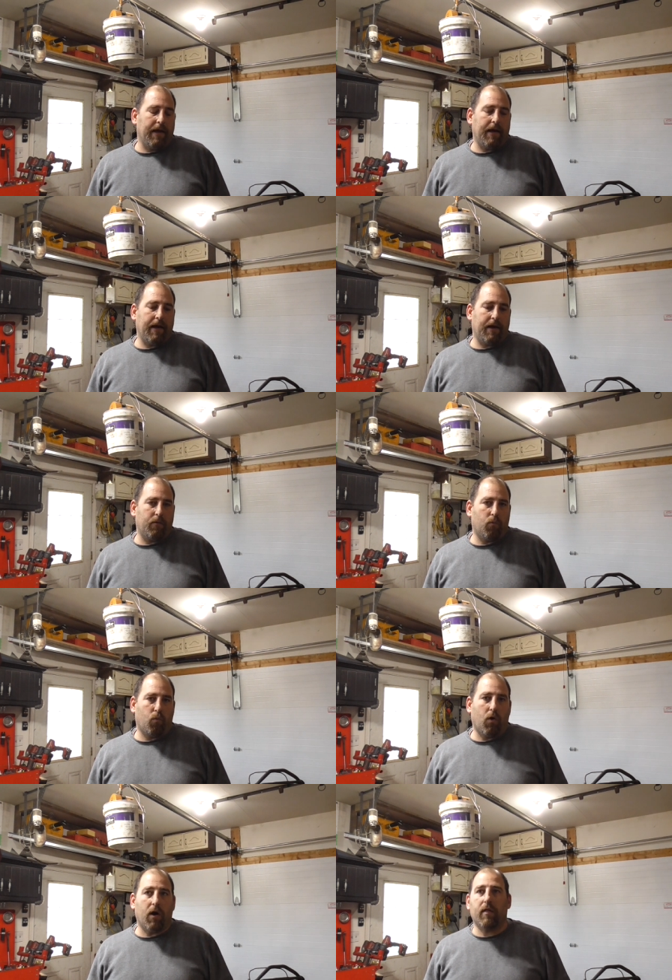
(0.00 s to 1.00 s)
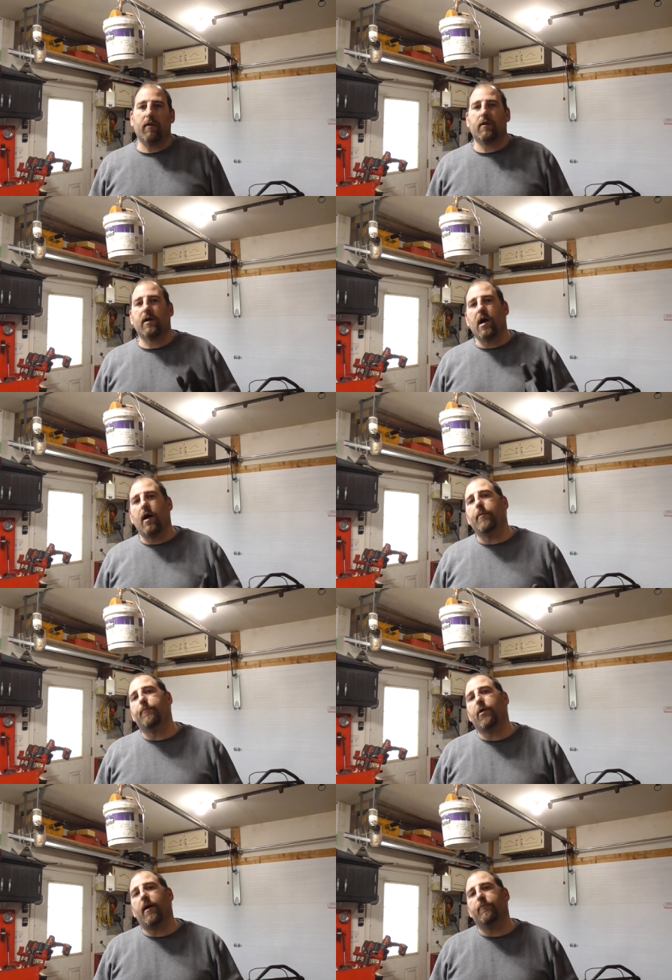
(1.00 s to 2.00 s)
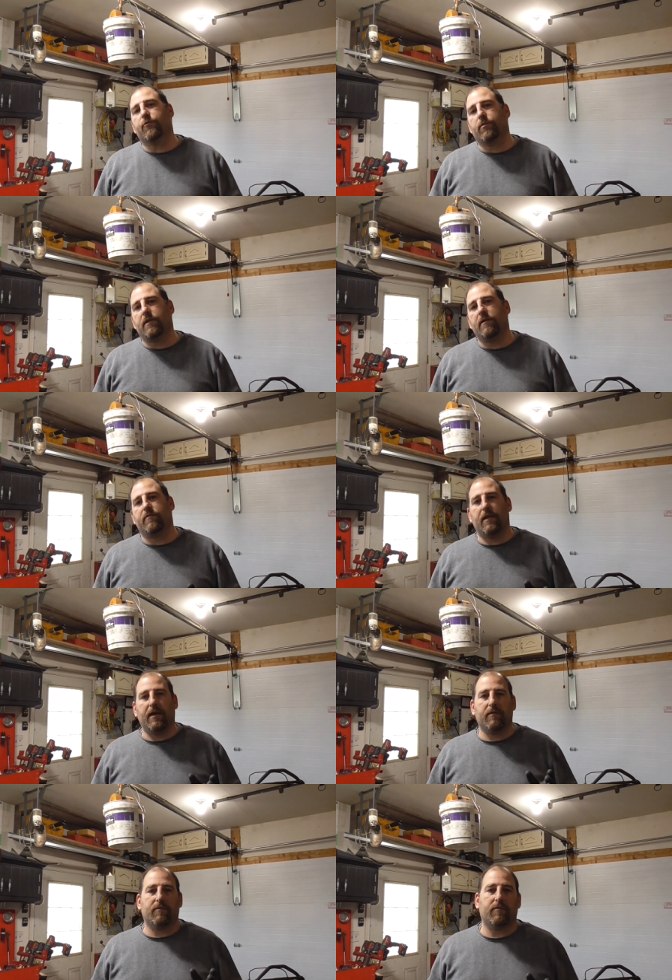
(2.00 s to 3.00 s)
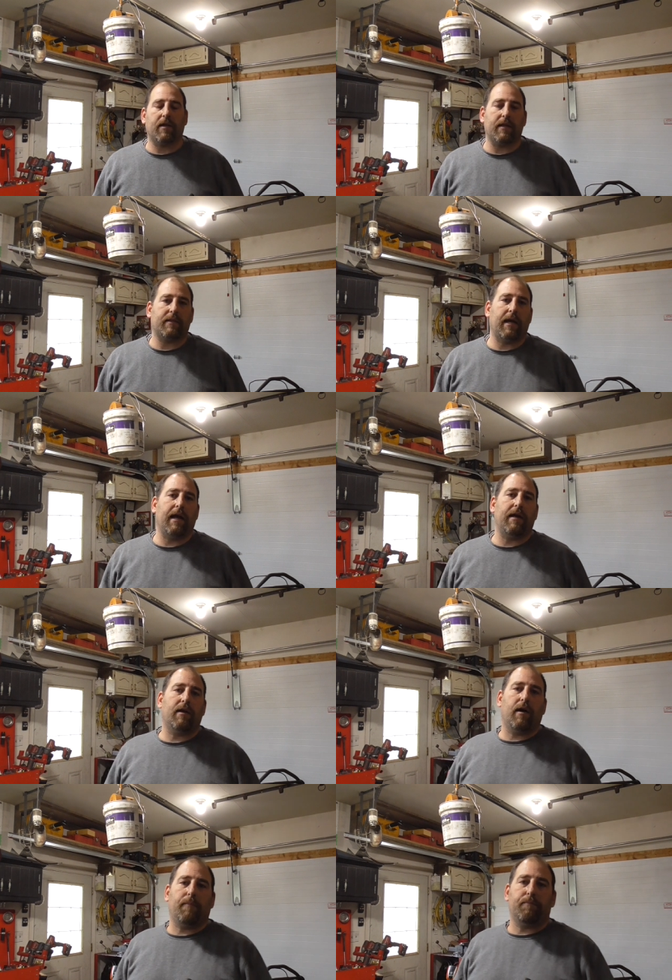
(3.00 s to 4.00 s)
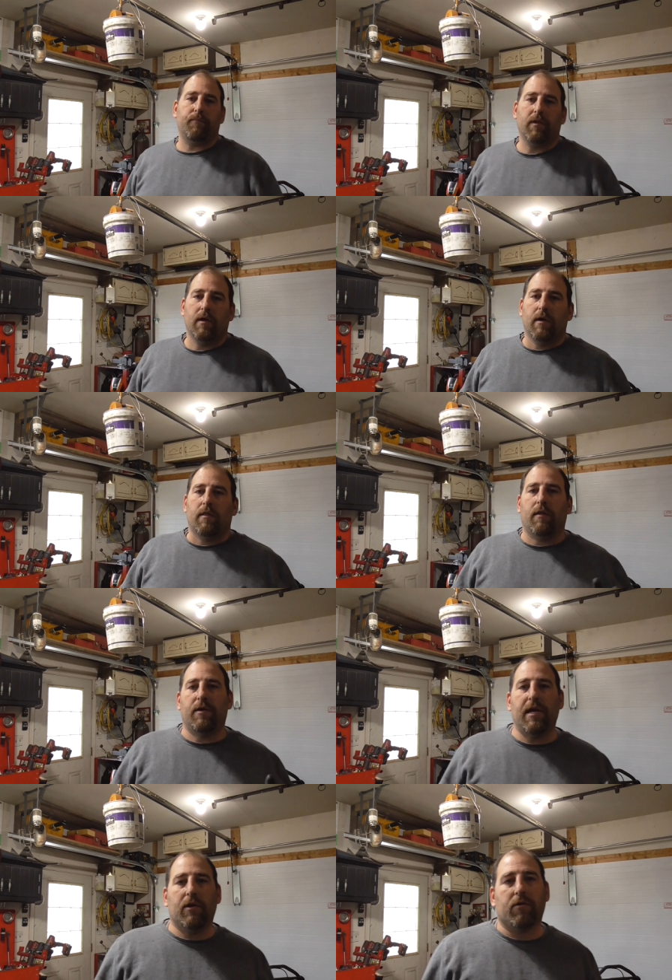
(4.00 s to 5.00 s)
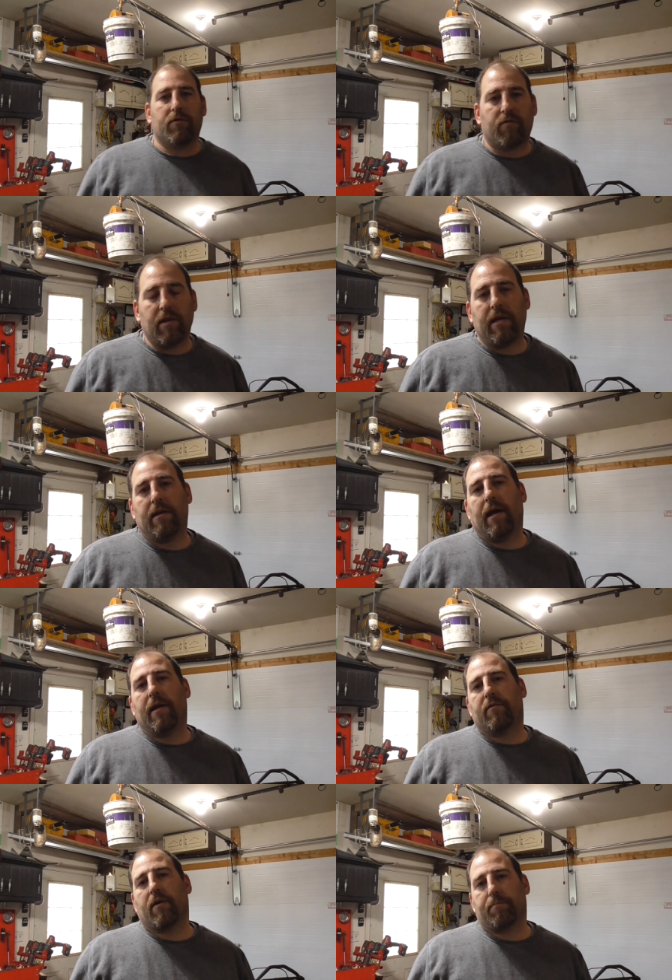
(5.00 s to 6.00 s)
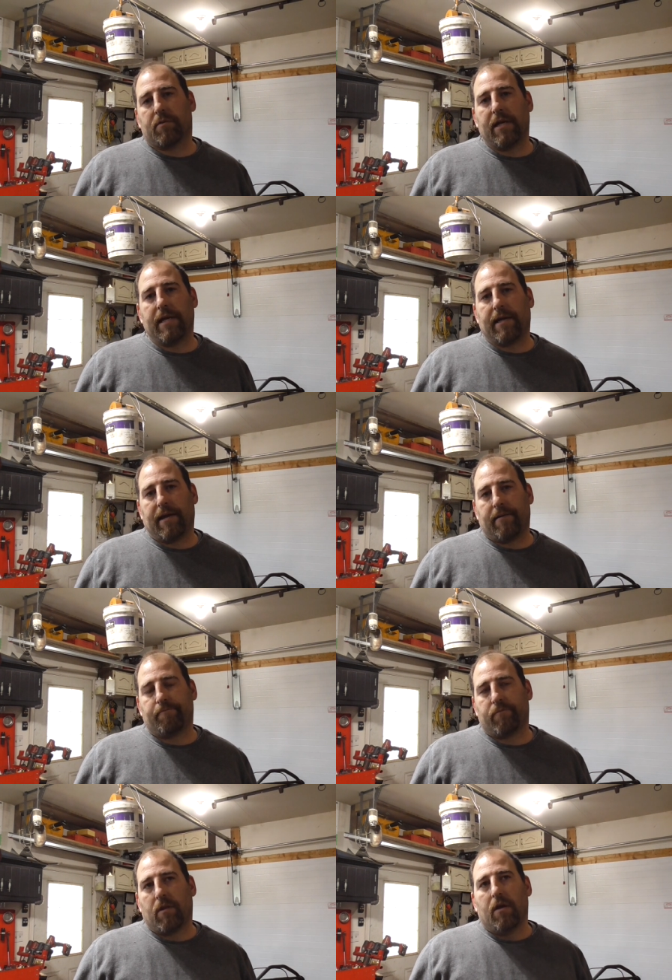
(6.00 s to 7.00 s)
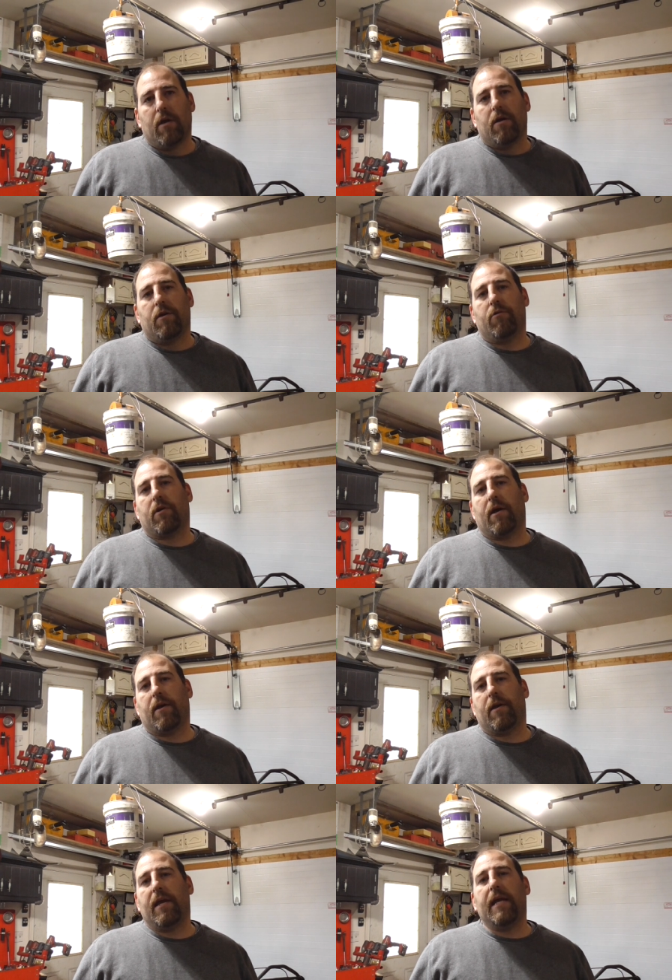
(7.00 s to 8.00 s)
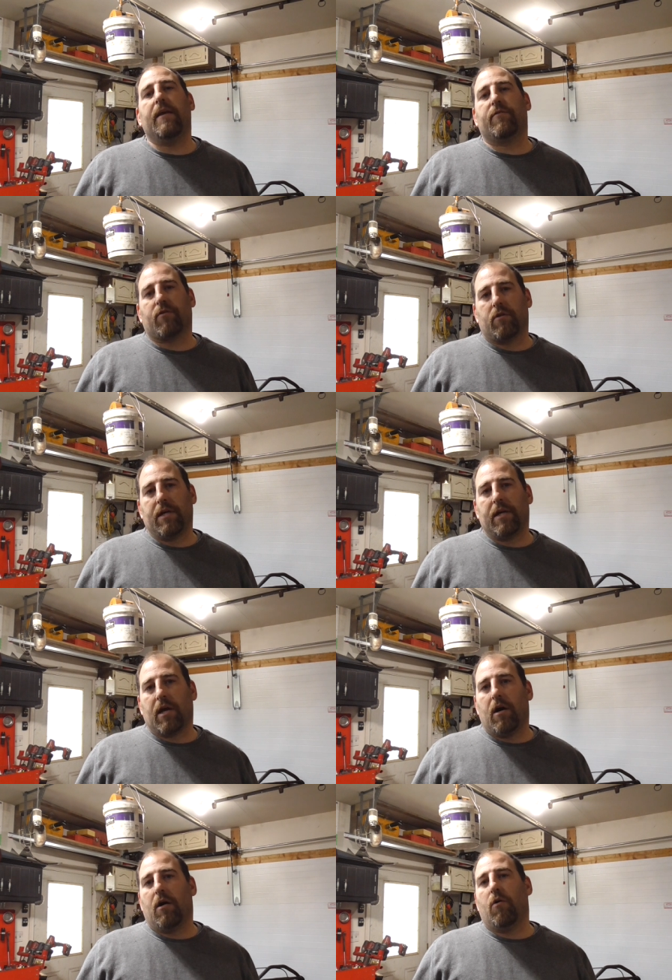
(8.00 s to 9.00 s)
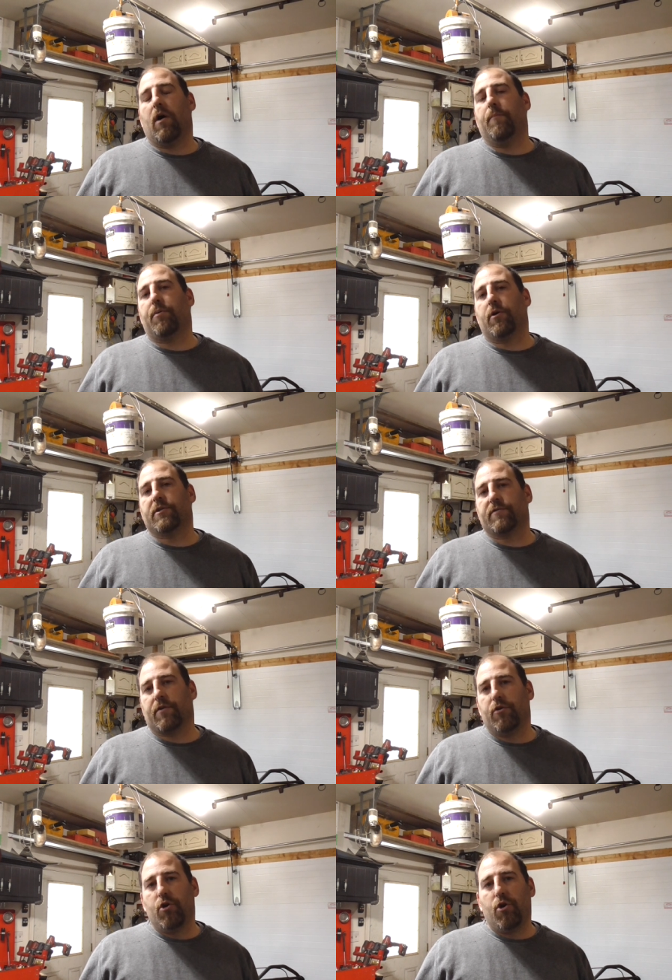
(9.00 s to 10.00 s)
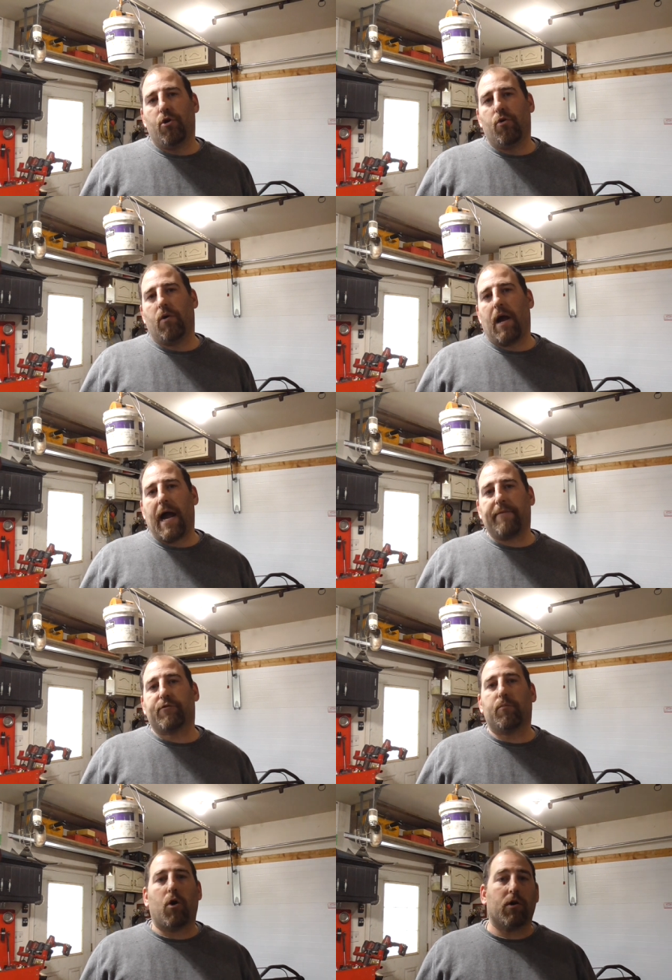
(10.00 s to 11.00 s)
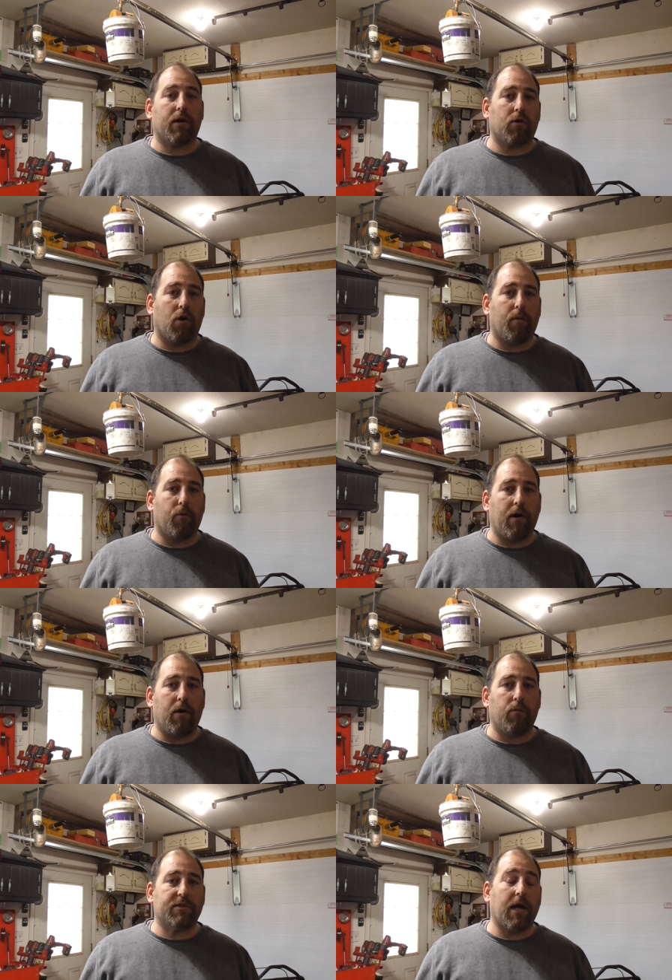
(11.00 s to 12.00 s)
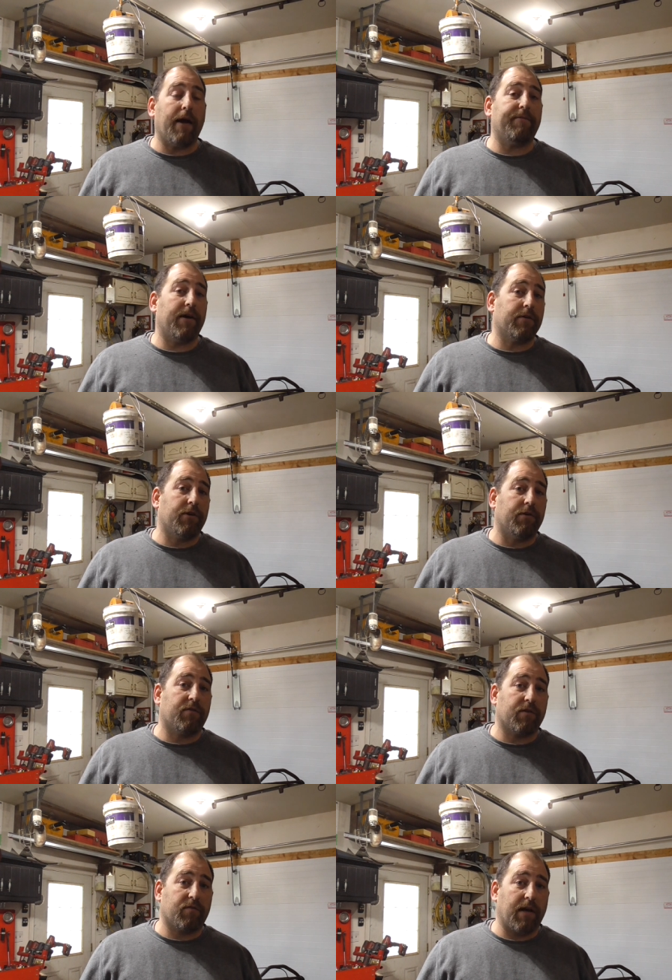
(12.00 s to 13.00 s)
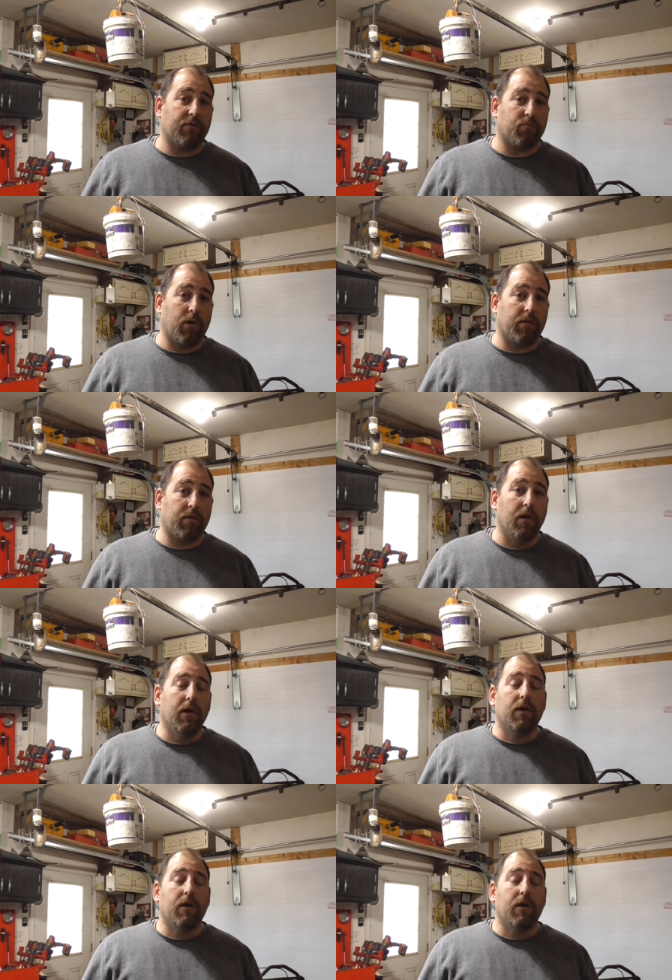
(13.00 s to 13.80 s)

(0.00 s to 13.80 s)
and one of the common problems with these things is that they end up, the needle and seat ends up leaking. You can easily go and purchase a new aftermarket carburetor, which I've had good success with,